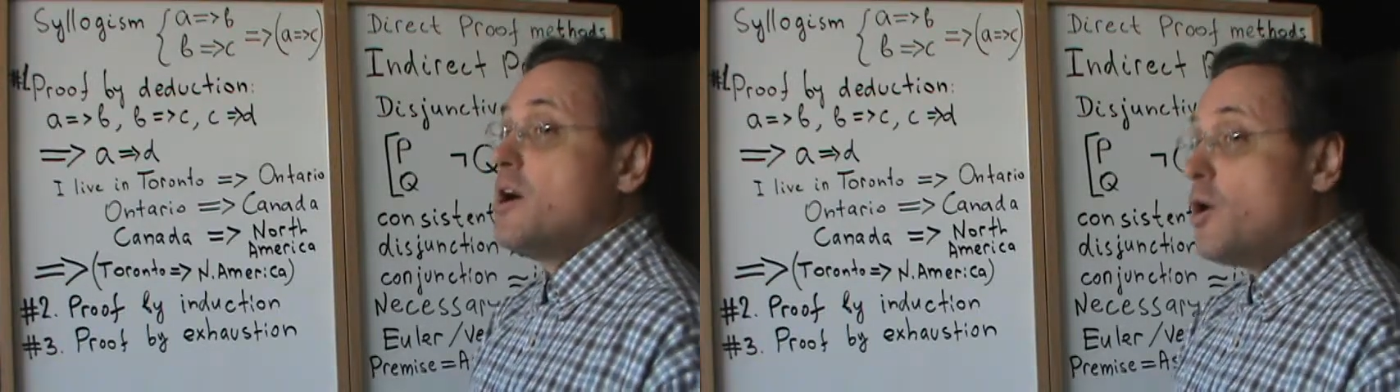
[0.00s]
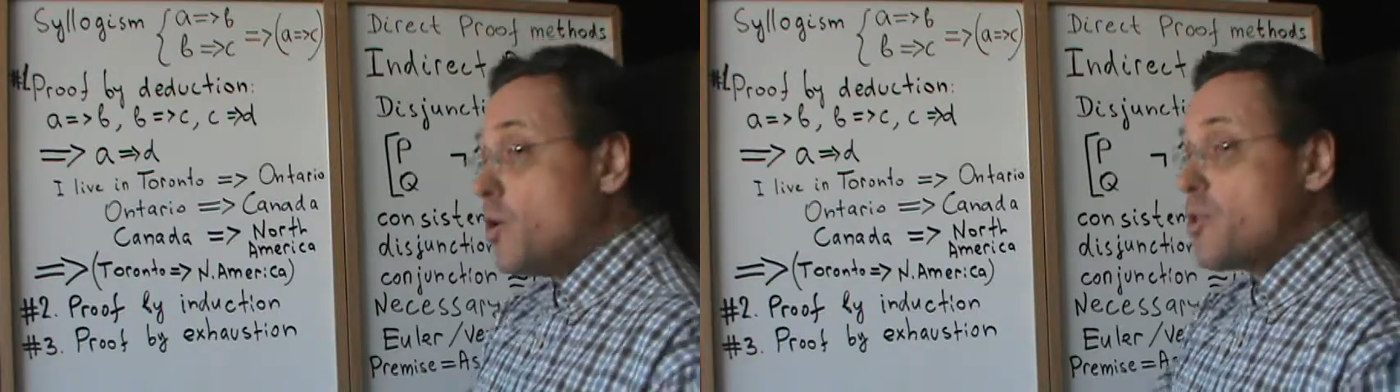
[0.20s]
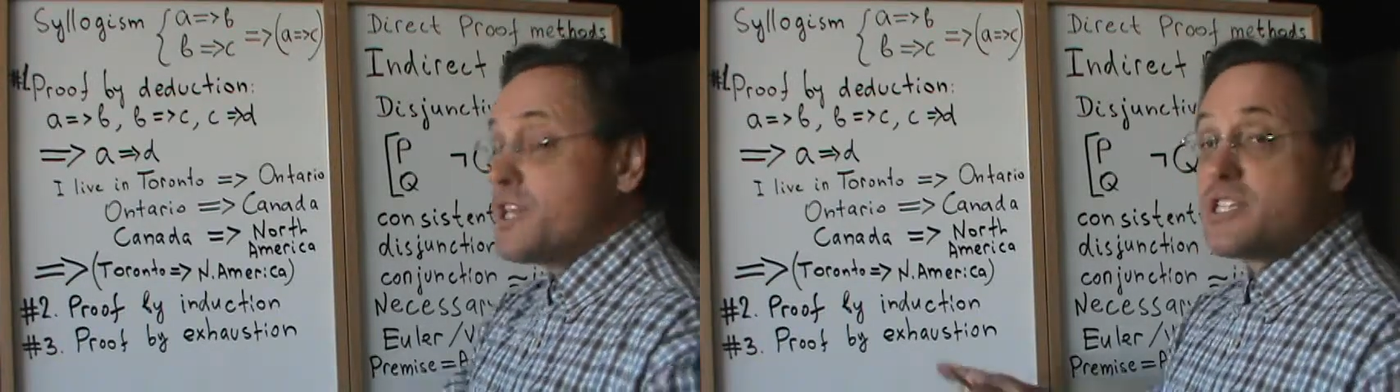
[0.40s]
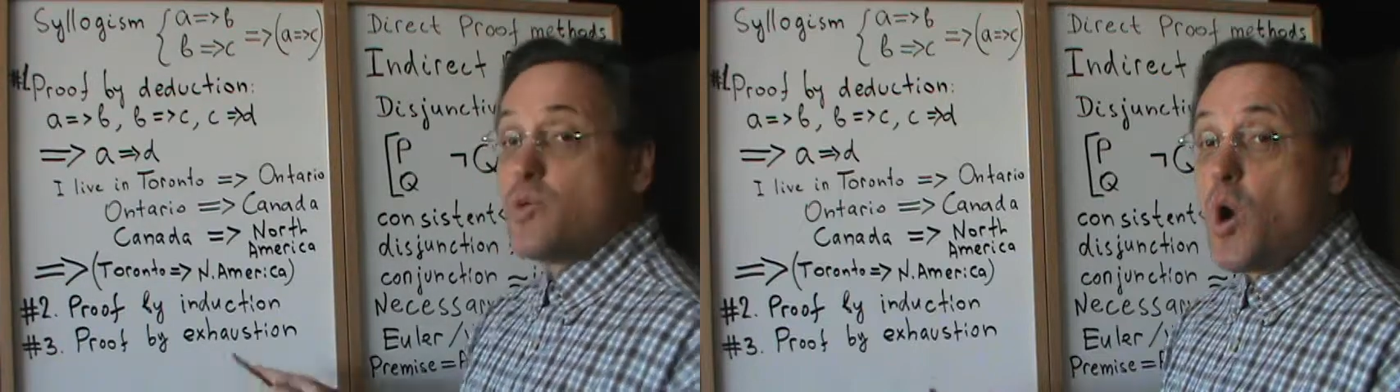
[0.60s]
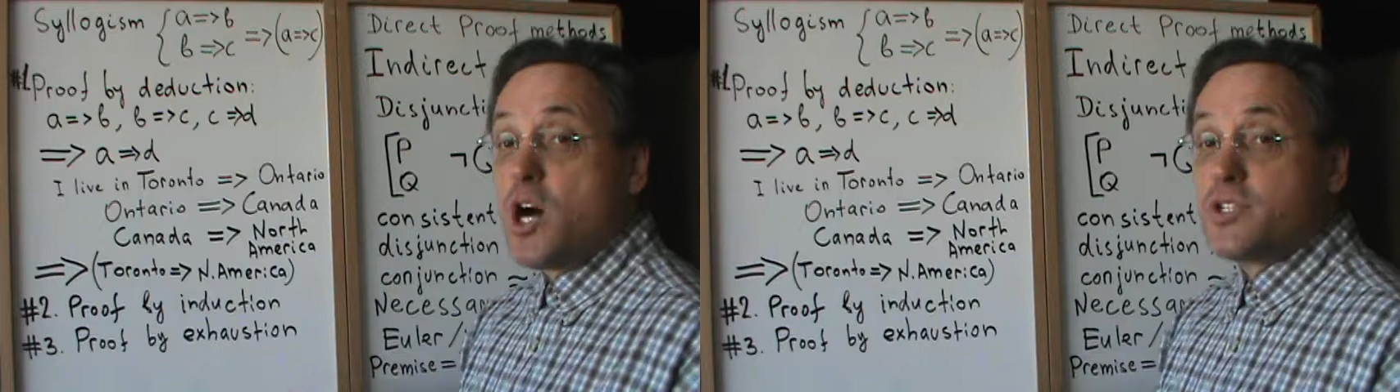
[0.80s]
all the
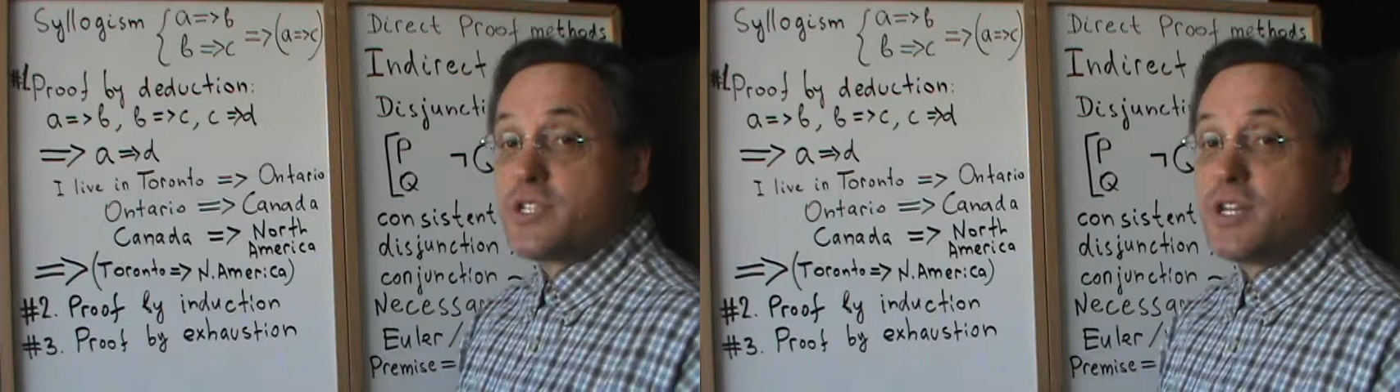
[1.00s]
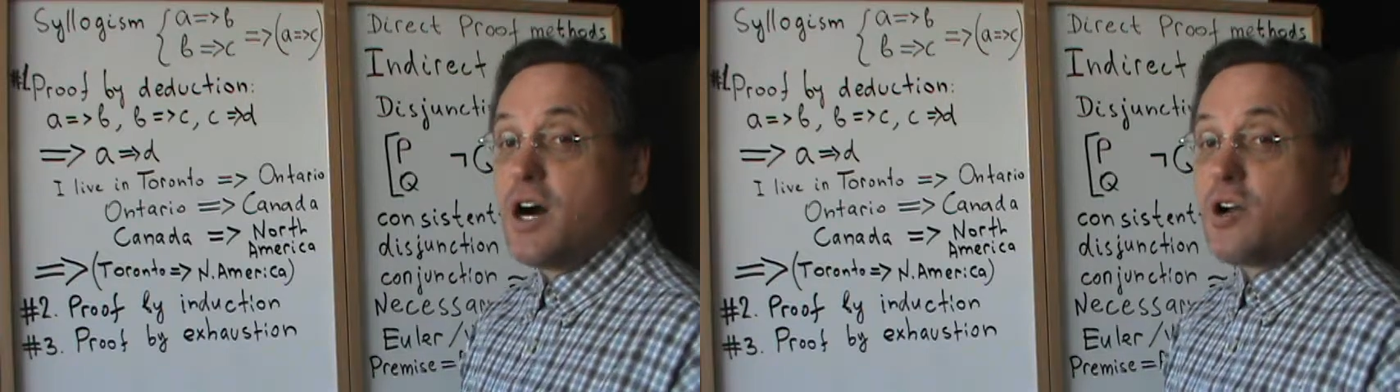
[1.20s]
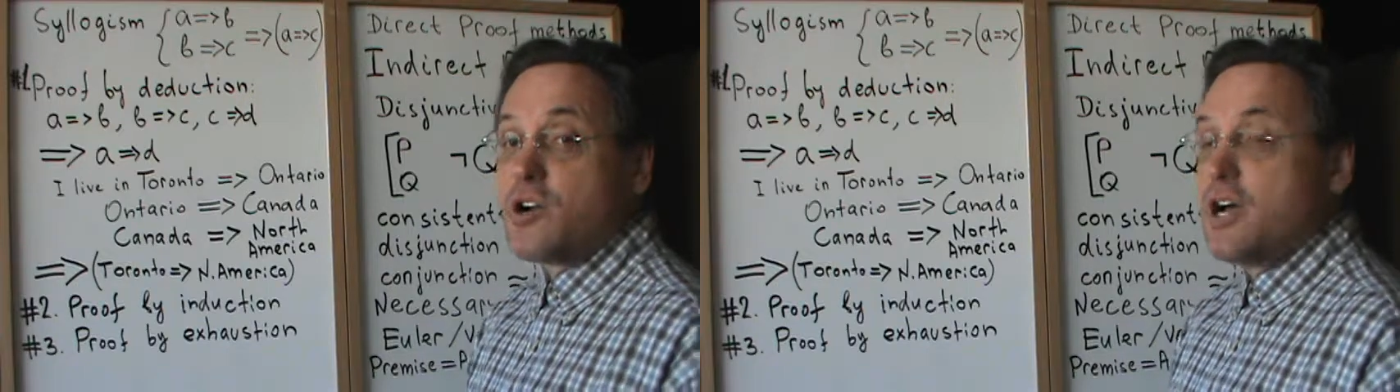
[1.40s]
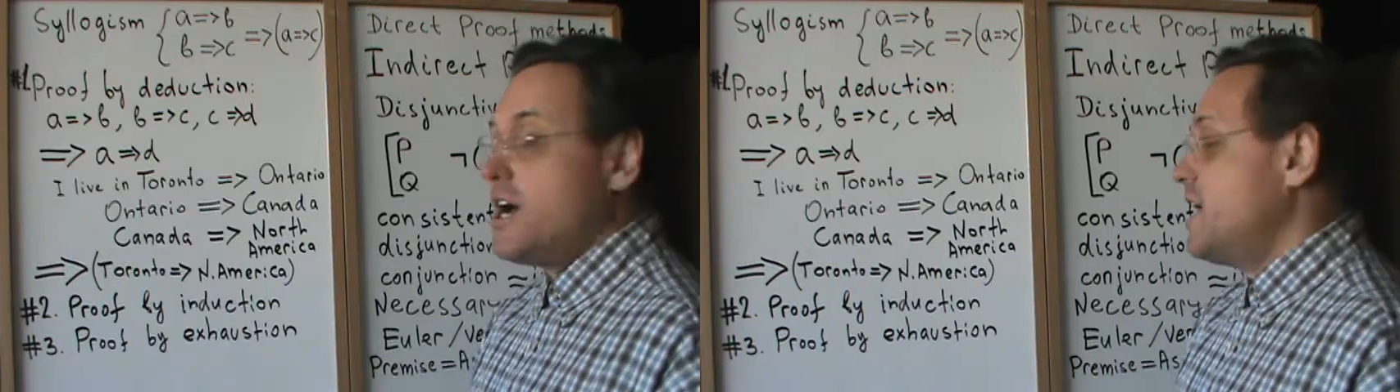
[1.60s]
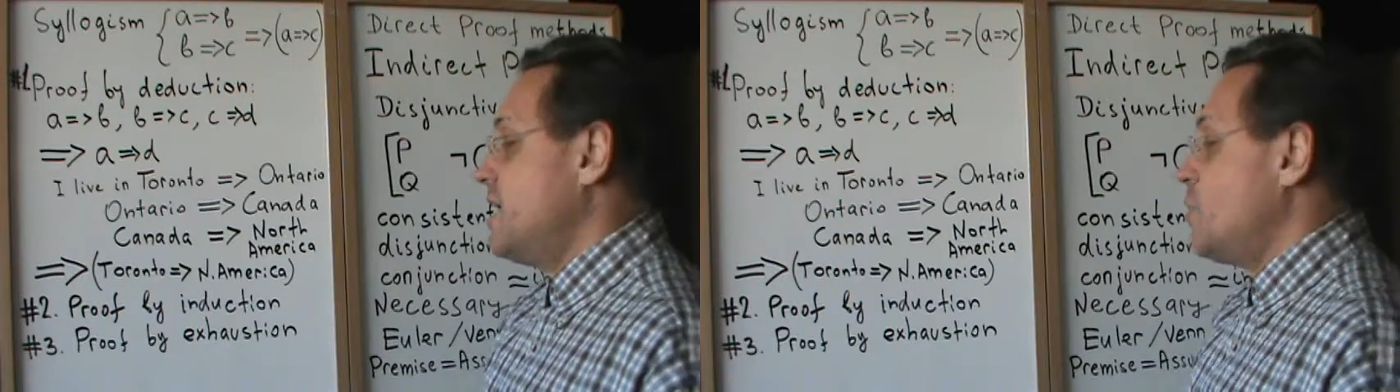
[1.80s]
swans
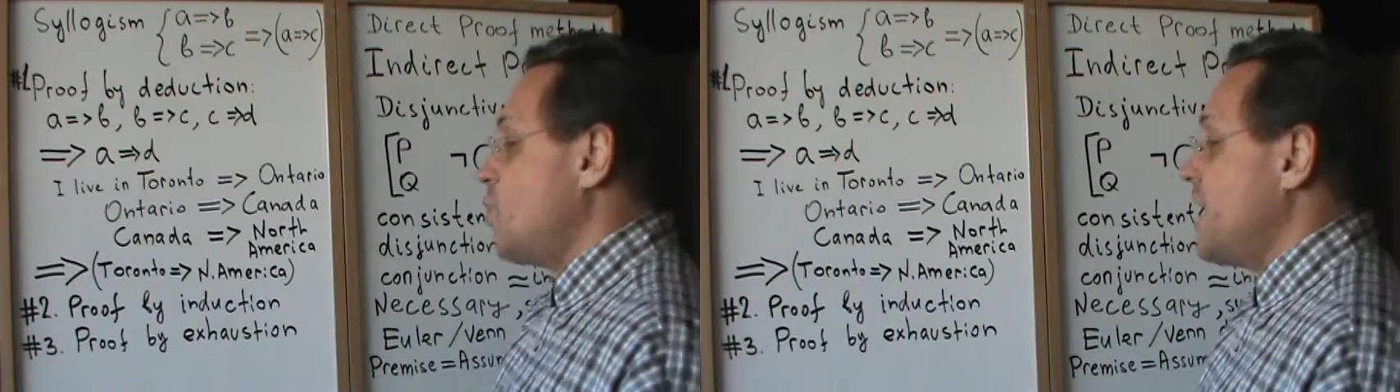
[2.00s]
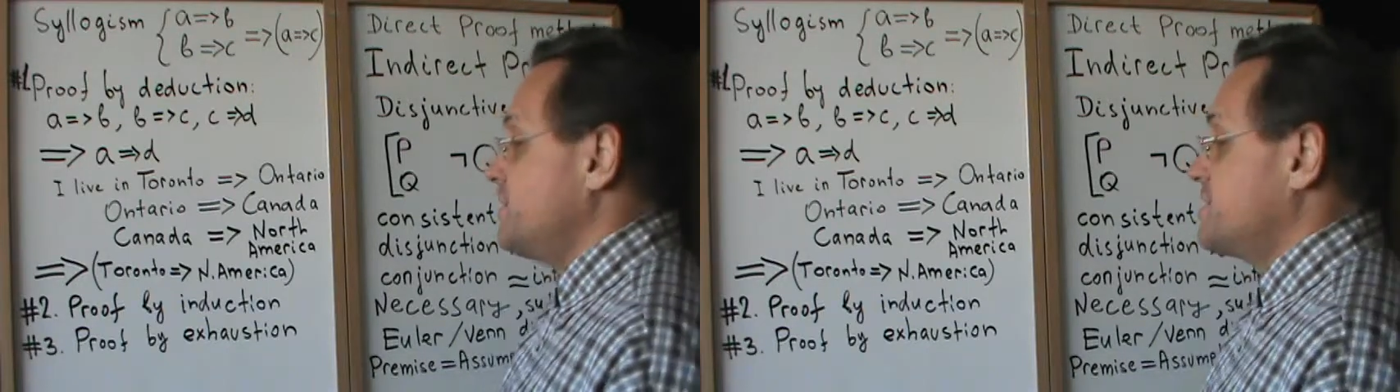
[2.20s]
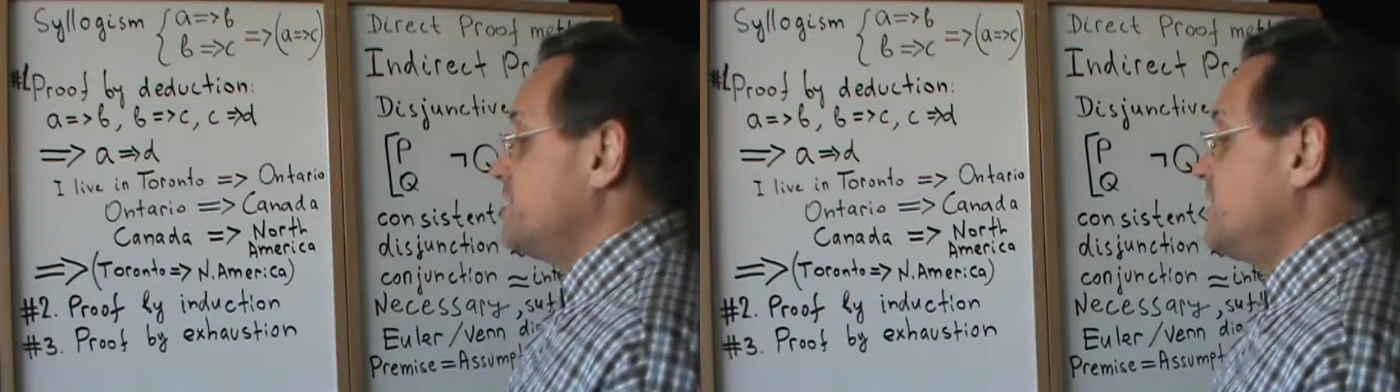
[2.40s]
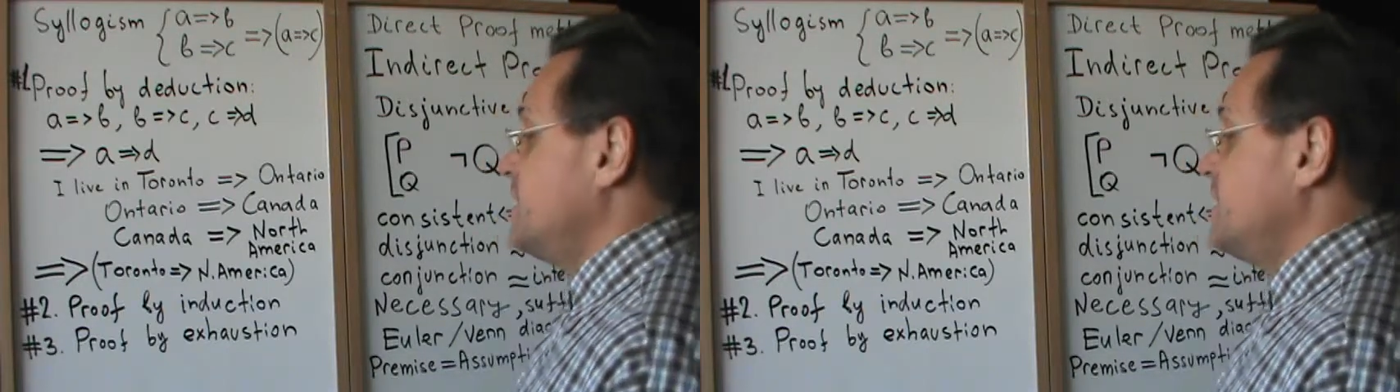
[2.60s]
are white.